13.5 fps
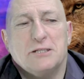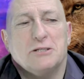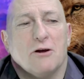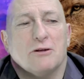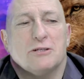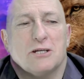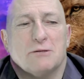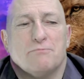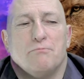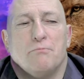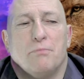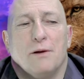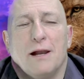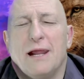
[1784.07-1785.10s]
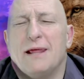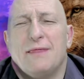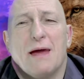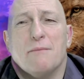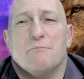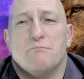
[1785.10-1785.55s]
not just let
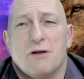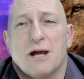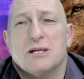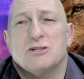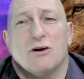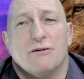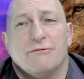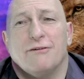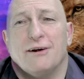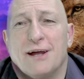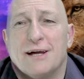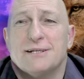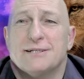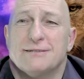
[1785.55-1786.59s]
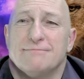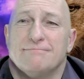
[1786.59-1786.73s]
that brush off on us